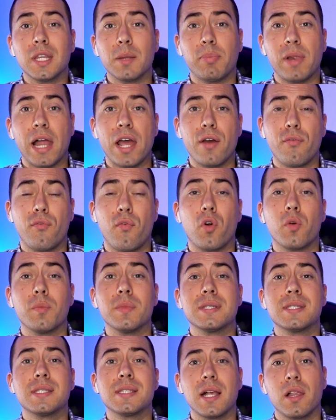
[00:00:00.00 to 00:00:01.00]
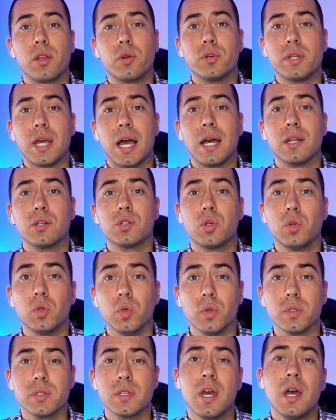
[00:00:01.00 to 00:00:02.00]
the platform Seller
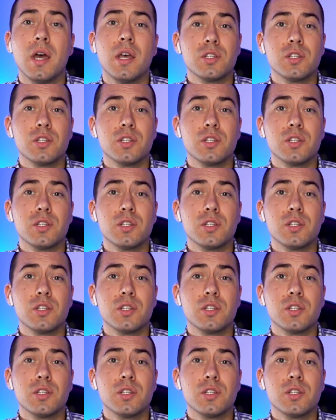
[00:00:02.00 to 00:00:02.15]
seller.tools.